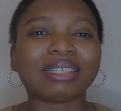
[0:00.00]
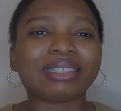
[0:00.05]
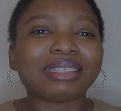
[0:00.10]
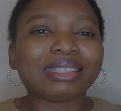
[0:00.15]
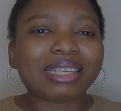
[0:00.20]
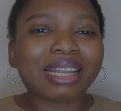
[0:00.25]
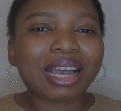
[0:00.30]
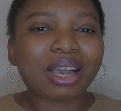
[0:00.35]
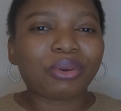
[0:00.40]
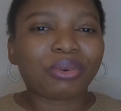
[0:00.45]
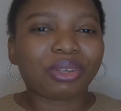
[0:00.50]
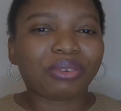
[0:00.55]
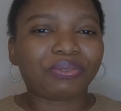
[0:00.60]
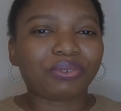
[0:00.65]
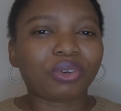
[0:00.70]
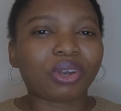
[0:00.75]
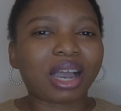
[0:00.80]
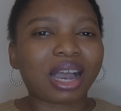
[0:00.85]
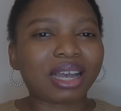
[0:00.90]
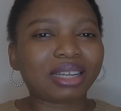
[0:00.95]
Now, if
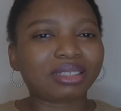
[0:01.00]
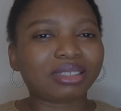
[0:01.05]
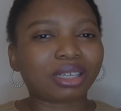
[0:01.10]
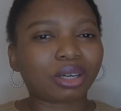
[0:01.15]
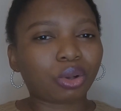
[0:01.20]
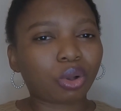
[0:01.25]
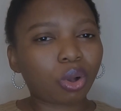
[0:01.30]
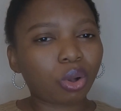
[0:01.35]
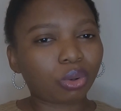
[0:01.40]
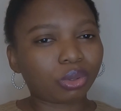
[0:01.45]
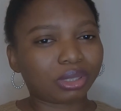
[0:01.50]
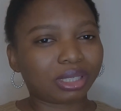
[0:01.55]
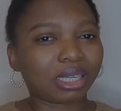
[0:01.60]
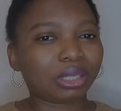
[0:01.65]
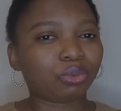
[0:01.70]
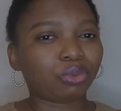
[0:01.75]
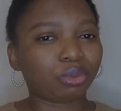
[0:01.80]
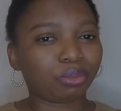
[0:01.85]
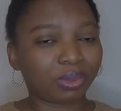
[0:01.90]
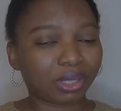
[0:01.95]
you add the cold
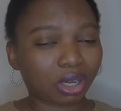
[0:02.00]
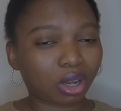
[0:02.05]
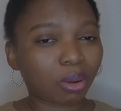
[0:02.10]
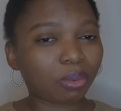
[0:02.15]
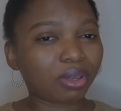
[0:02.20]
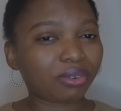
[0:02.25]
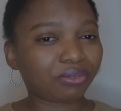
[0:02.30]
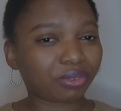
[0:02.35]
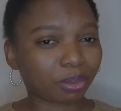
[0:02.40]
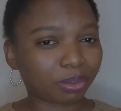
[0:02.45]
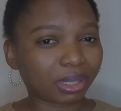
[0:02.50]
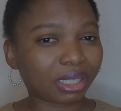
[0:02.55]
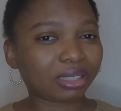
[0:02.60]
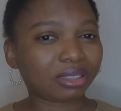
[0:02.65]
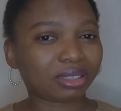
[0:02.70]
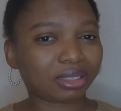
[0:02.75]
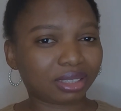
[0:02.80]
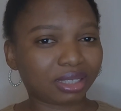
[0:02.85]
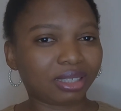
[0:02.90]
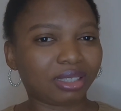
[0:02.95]
that would be coming from
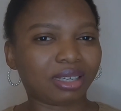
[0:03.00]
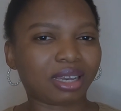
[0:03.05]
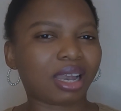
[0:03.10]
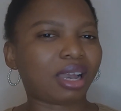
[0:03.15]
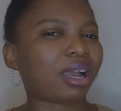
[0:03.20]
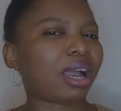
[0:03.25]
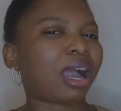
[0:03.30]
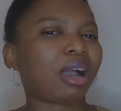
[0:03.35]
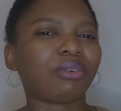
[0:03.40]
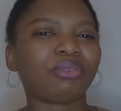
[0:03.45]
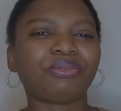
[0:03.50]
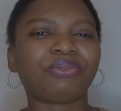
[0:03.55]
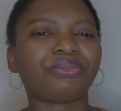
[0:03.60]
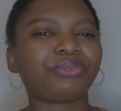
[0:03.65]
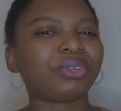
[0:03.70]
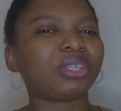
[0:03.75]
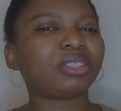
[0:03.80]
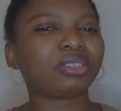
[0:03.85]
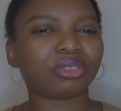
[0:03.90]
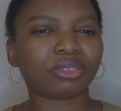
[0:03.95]
that sea, I would
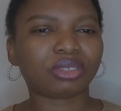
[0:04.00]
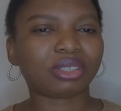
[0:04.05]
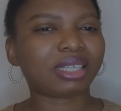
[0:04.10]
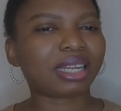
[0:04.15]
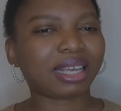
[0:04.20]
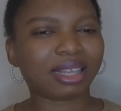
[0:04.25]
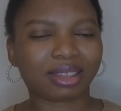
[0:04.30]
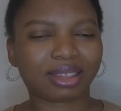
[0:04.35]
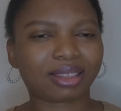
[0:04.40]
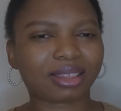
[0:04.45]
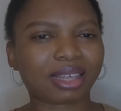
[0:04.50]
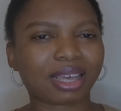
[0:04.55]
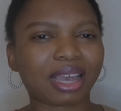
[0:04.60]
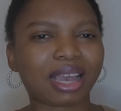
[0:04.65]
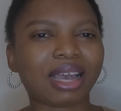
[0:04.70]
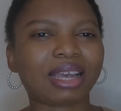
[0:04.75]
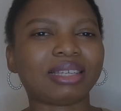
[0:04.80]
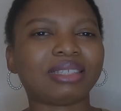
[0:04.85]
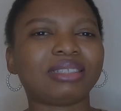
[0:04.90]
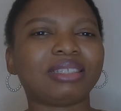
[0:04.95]
freeze to death.
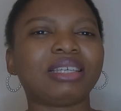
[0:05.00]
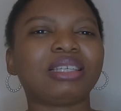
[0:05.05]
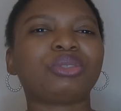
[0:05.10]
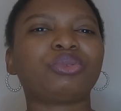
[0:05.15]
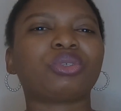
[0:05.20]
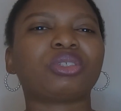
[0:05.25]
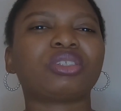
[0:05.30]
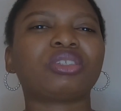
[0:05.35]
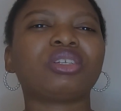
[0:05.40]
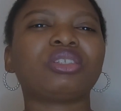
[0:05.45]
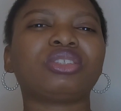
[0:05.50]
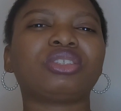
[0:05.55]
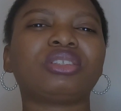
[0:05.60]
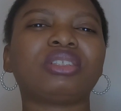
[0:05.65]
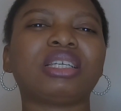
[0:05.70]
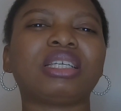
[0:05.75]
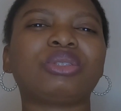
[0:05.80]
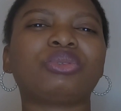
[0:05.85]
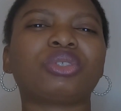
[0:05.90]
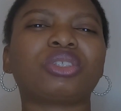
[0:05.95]
And it was
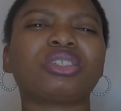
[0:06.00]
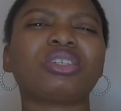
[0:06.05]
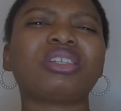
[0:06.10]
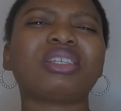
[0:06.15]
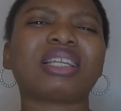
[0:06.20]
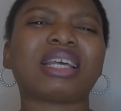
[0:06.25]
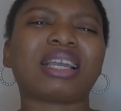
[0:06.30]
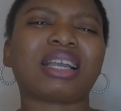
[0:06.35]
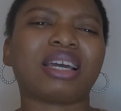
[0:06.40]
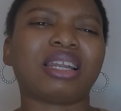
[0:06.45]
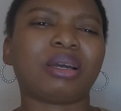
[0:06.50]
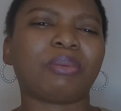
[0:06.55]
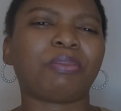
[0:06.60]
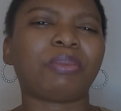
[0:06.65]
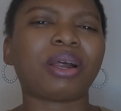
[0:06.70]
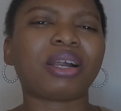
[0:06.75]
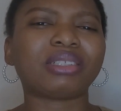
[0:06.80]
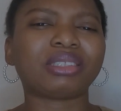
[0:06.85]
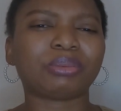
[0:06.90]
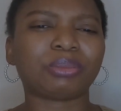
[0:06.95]
not like an
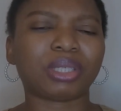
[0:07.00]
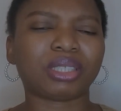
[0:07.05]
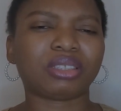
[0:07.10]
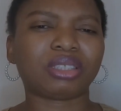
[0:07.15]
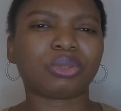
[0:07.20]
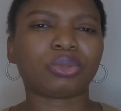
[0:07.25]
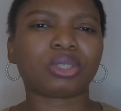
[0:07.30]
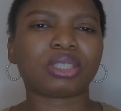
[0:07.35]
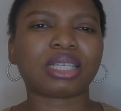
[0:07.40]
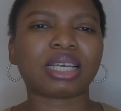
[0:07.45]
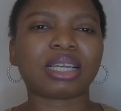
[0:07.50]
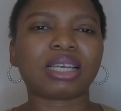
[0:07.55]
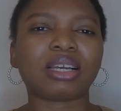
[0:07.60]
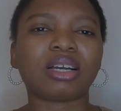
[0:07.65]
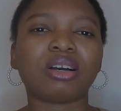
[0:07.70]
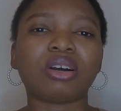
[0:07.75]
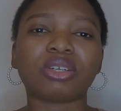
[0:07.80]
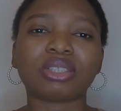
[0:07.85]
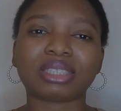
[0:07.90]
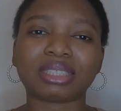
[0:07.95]
apartment, it was like a
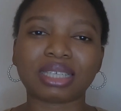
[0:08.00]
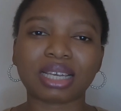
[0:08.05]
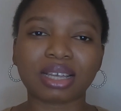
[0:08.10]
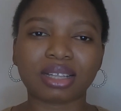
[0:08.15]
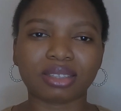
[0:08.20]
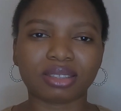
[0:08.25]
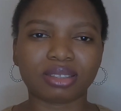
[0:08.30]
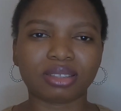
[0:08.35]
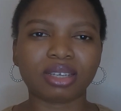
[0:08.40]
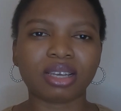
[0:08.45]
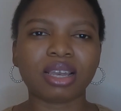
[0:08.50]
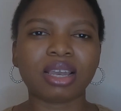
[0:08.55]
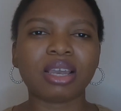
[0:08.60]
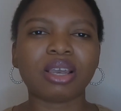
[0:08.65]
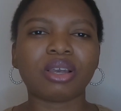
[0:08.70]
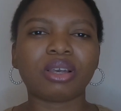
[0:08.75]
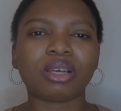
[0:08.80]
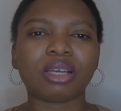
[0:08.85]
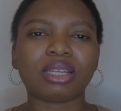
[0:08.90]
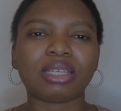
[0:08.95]
hotel.
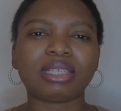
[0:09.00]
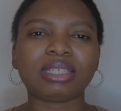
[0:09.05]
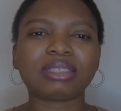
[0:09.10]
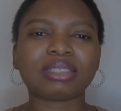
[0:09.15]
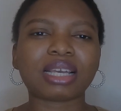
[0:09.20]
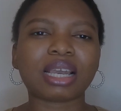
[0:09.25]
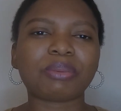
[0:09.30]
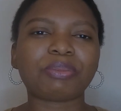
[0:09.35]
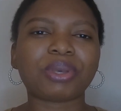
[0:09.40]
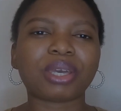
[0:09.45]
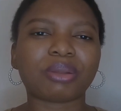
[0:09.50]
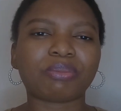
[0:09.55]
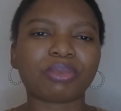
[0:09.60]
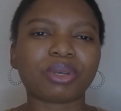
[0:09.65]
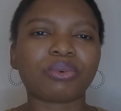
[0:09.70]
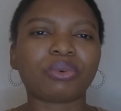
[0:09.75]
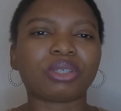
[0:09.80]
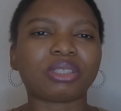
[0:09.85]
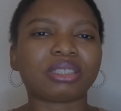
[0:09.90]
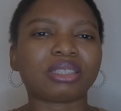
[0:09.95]
This
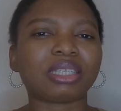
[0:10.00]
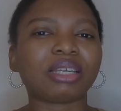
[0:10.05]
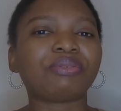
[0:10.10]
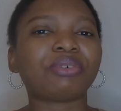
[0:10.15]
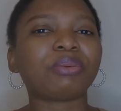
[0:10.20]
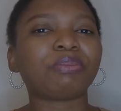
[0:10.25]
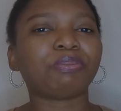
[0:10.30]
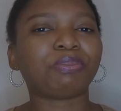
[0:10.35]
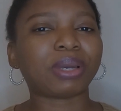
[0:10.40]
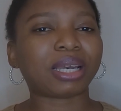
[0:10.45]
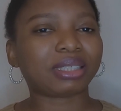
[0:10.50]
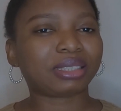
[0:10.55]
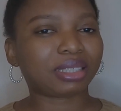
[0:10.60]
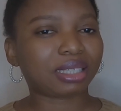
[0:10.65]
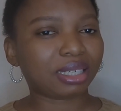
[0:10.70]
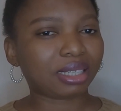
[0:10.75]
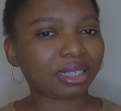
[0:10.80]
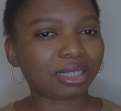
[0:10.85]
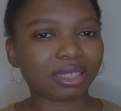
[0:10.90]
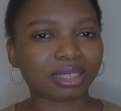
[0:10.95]
Airbnb was even
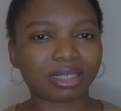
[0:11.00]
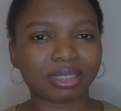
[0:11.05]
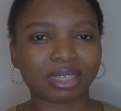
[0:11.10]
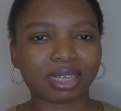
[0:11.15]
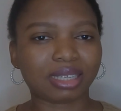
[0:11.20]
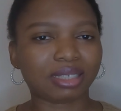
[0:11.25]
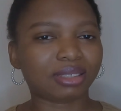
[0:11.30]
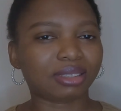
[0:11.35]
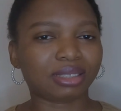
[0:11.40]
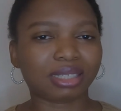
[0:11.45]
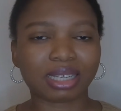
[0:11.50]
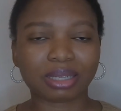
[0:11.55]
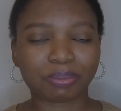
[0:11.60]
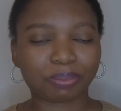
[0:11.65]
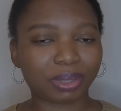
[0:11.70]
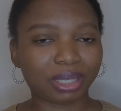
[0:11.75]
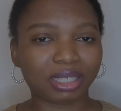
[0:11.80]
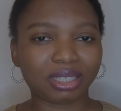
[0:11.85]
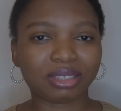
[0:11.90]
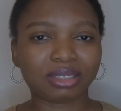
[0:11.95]
better than
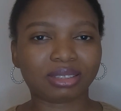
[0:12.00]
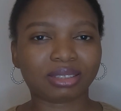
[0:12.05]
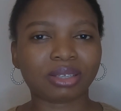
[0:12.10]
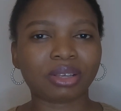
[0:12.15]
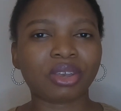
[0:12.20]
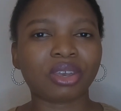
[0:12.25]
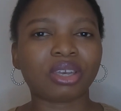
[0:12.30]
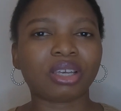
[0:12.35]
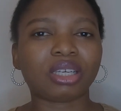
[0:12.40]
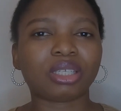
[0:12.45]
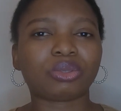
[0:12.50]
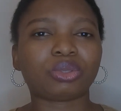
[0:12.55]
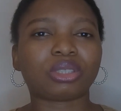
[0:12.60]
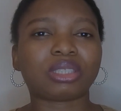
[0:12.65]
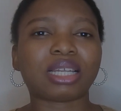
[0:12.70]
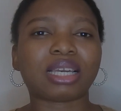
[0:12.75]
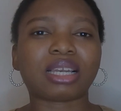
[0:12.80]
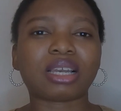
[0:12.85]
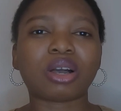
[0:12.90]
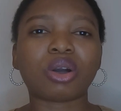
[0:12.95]
that place. It was
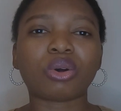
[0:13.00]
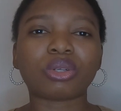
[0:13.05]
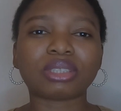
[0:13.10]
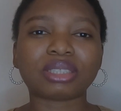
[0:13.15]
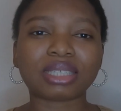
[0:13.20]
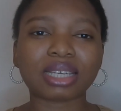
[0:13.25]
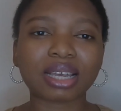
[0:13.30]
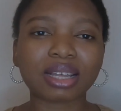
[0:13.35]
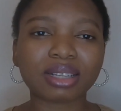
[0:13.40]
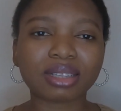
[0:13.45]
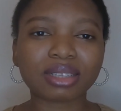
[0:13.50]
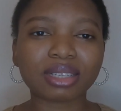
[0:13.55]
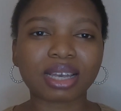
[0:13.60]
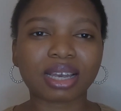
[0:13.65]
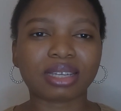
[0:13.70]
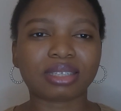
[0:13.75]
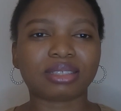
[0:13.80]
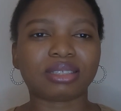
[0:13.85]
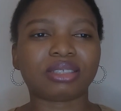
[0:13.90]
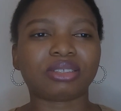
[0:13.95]
like a hotel,
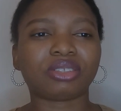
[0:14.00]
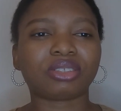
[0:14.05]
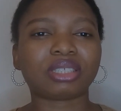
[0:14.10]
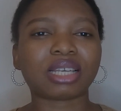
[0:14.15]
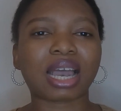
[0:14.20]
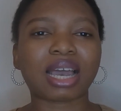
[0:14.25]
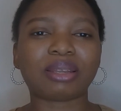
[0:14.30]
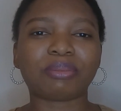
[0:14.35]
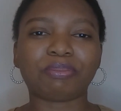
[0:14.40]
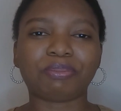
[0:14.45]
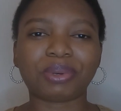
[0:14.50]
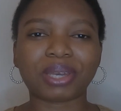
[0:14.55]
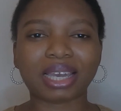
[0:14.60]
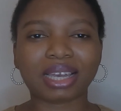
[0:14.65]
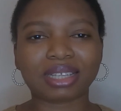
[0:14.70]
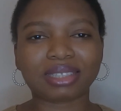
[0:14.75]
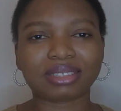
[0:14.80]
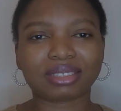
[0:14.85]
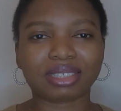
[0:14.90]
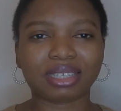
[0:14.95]
and they just had
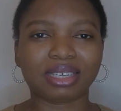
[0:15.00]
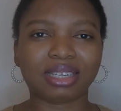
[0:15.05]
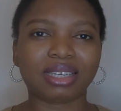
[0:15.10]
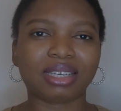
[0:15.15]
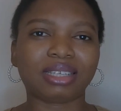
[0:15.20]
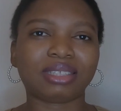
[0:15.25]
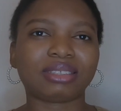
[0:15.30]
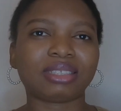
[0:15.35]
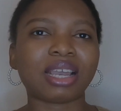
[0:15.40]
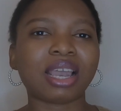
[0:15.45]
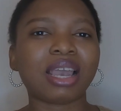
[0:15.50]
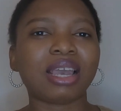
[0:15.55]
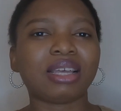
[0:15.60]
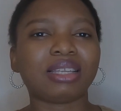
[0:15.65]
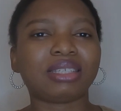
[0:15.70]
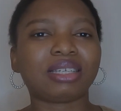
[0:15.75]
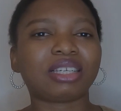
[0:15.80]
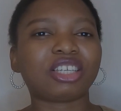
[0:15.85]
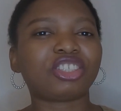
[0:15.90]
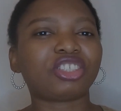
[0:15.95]
beds in it.
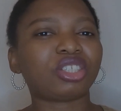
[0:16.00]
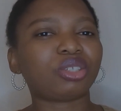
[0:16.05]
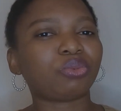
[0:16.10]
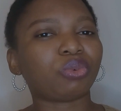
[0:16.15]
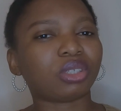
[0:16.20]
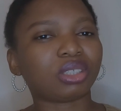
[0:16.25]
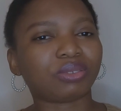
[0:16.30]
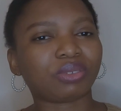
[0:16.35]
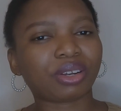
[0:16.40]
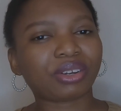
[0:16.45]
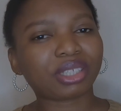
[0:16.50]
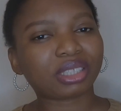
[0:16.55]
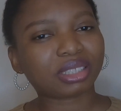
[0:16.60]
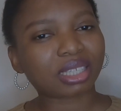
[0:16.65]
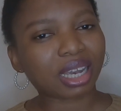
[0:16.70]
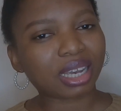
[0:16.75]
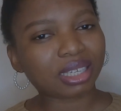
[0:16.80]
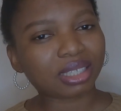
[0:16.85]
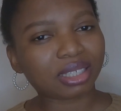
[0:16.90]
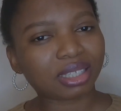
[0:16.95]
The kitchen was very
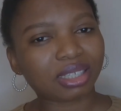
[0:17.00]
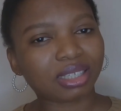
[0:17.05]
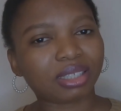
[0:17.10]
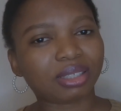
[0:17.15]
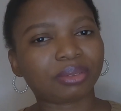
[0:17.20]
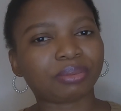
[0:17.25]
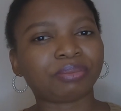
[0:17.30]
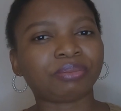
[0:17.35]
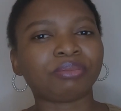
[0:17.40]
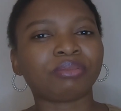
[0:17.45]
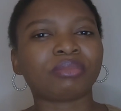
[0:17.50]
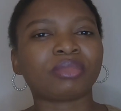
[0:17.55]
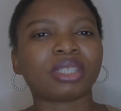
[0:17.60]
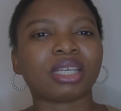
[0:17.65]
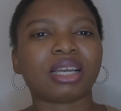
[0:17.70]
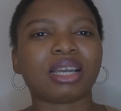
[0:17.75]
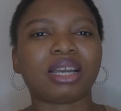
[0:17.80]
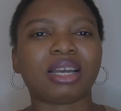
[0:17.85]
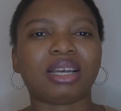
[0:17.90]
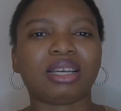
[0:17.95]
tiny.
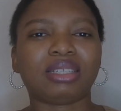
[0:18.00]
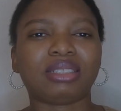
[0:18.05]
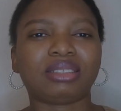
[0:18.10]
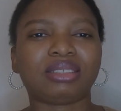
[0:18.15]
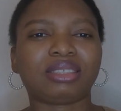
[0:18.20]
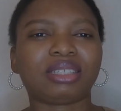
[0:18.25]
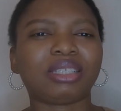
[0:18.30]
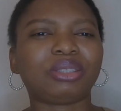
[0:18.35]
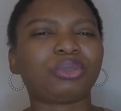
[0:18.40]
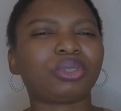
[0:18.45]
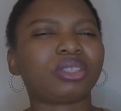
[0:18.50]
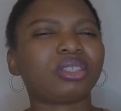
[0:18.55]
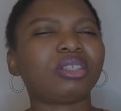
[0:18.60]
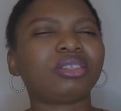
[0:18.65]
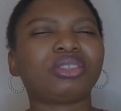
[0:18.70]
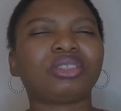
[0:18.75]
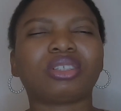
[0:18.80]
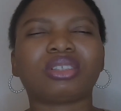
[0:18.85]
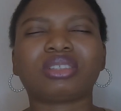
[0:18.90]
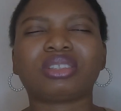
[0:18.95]
And it was
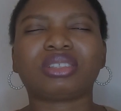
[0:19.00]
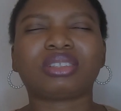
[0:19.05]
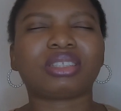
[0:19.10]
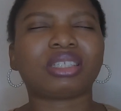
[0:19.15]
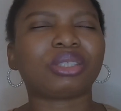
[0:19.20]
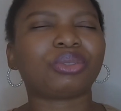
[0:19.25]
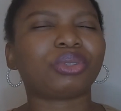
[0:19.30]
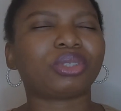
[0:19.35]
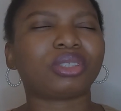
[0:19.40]
not just